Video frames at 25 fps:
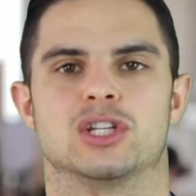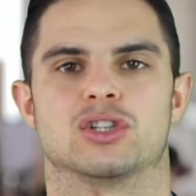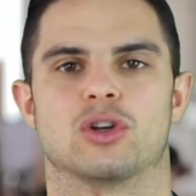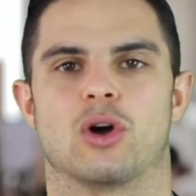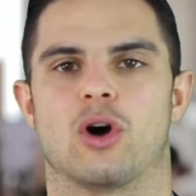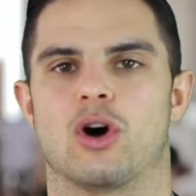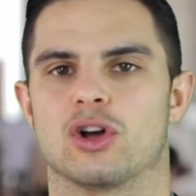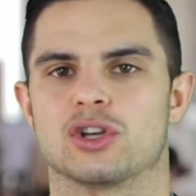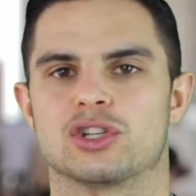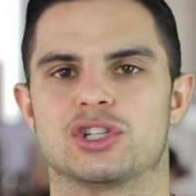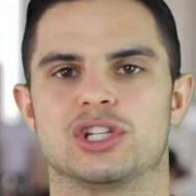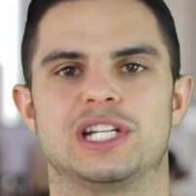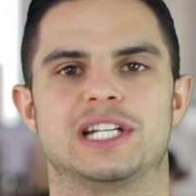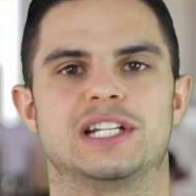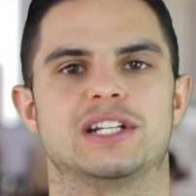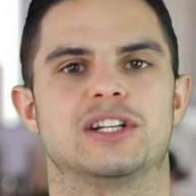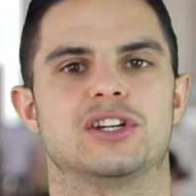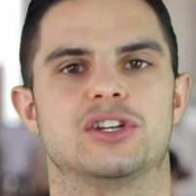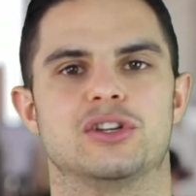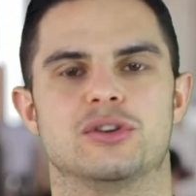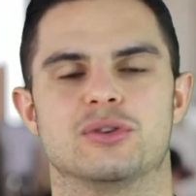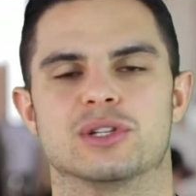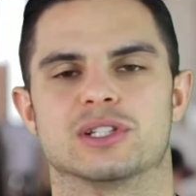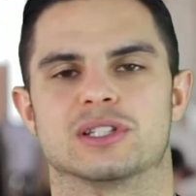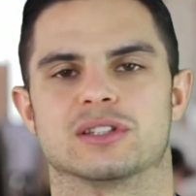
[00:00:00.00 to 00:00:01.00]
So all you need
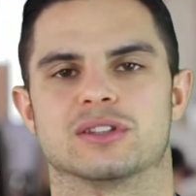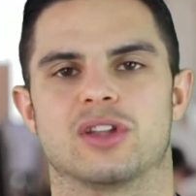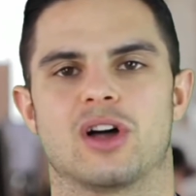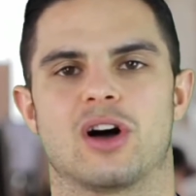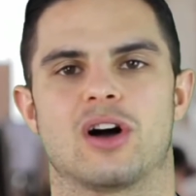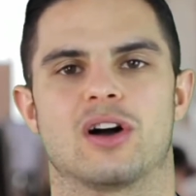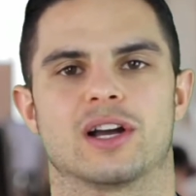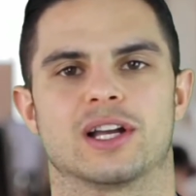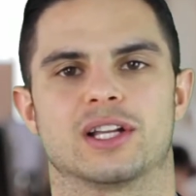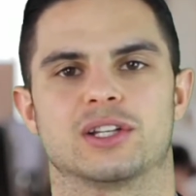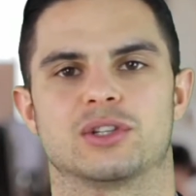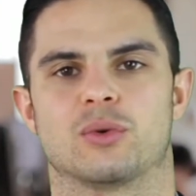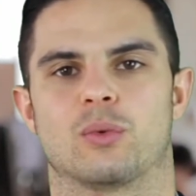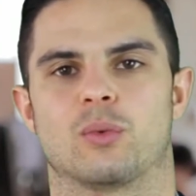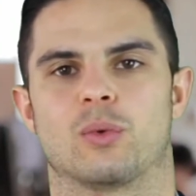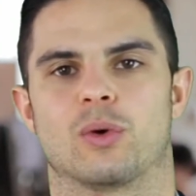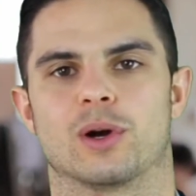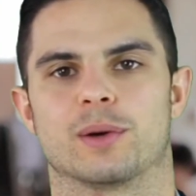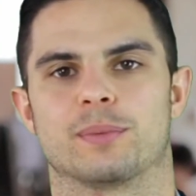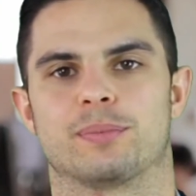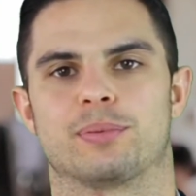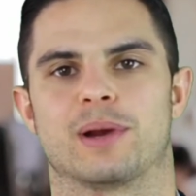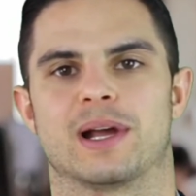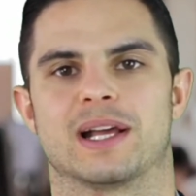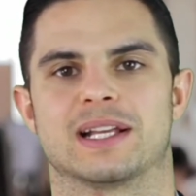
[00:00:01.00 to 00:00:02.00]
to do is log into
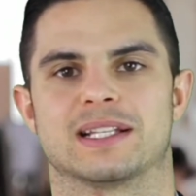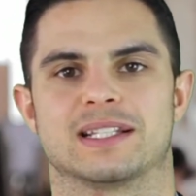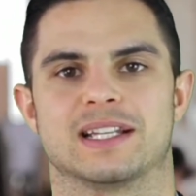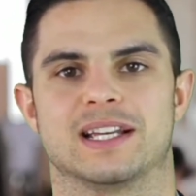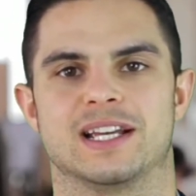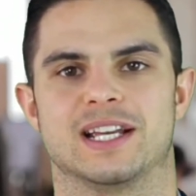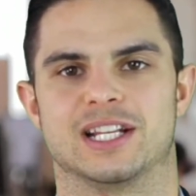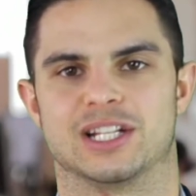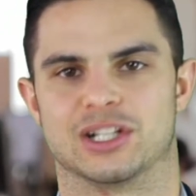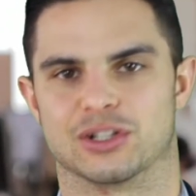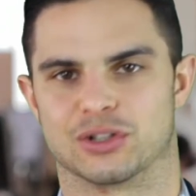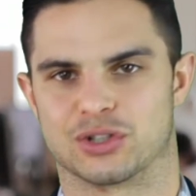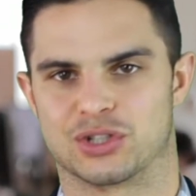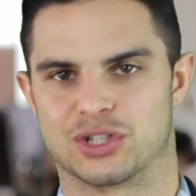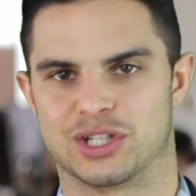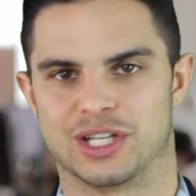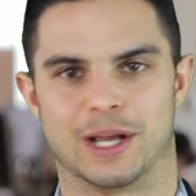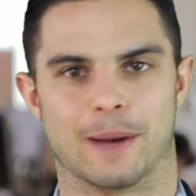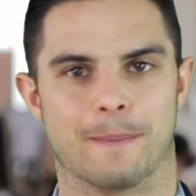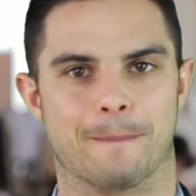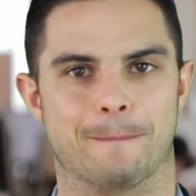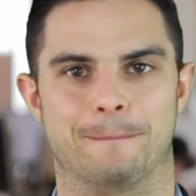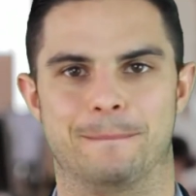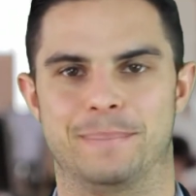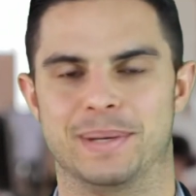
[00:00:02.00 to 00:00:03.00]
WordPress. You'll
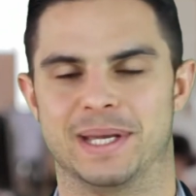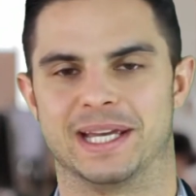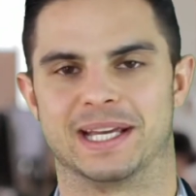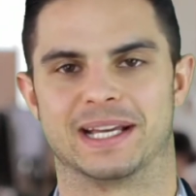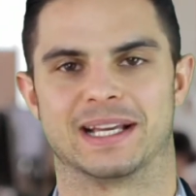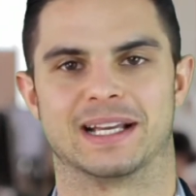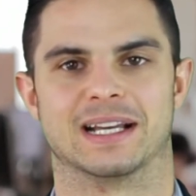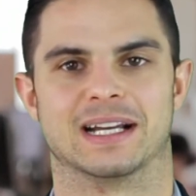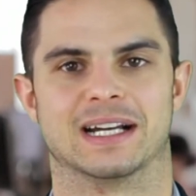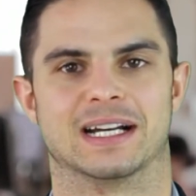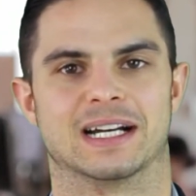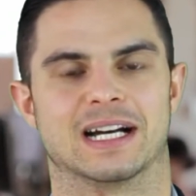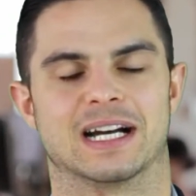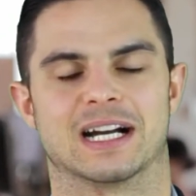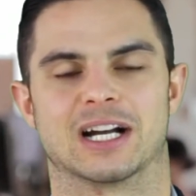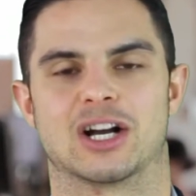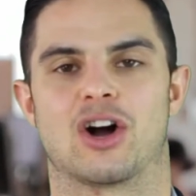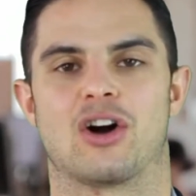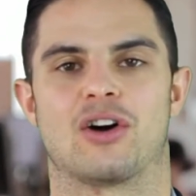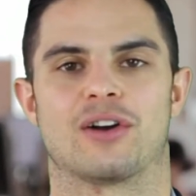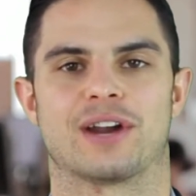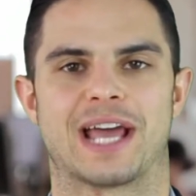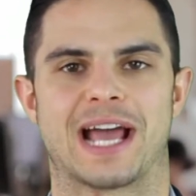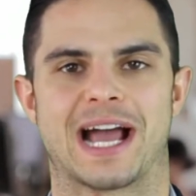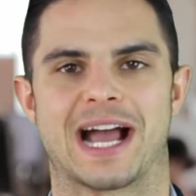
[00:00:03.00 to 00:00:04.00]
see a big
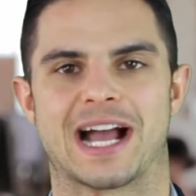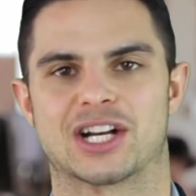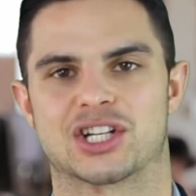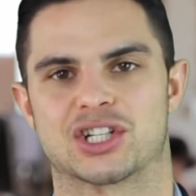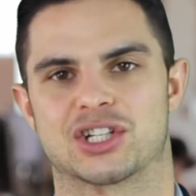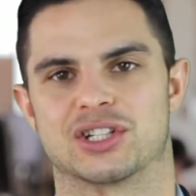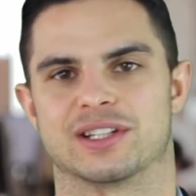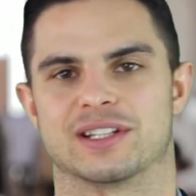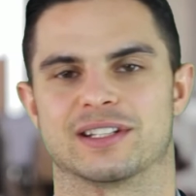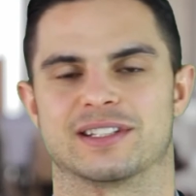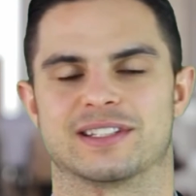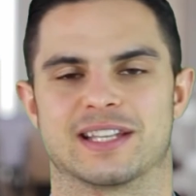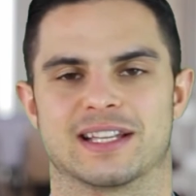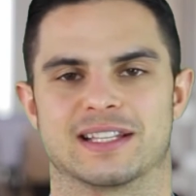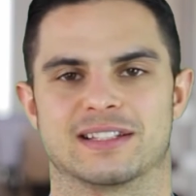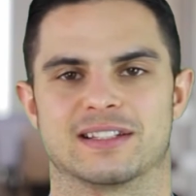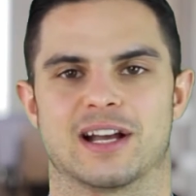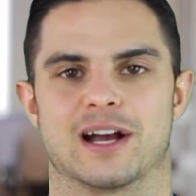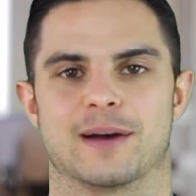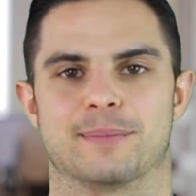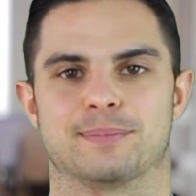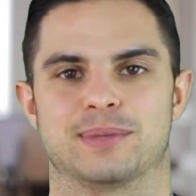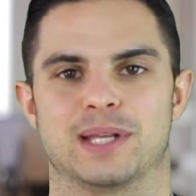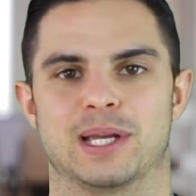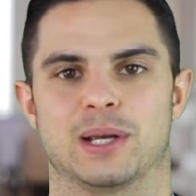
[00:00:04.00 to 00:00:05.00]
call to action that
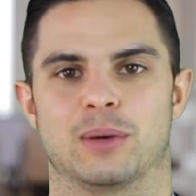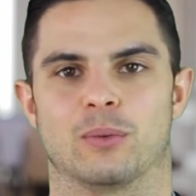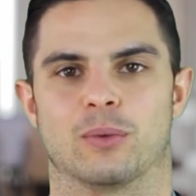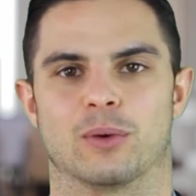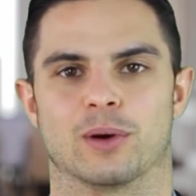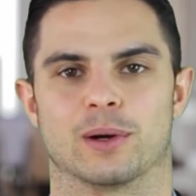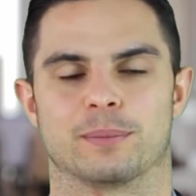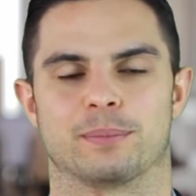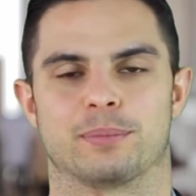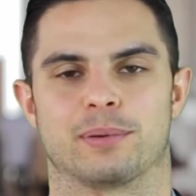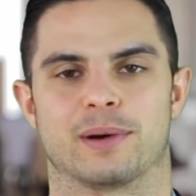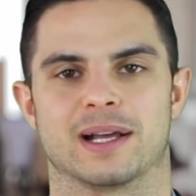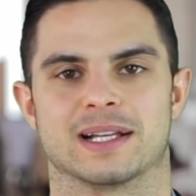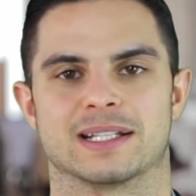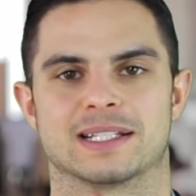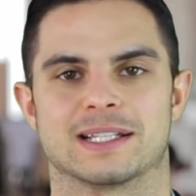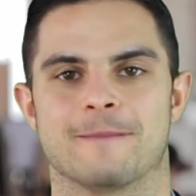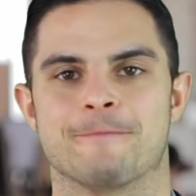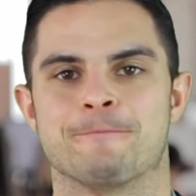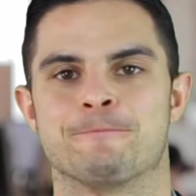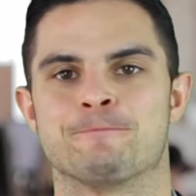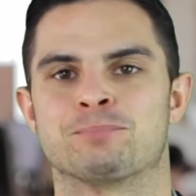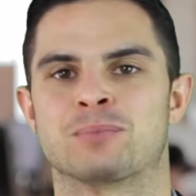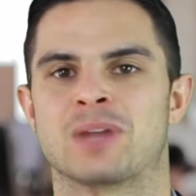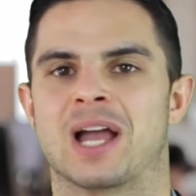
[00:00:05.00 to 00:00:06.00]
says update WordPress.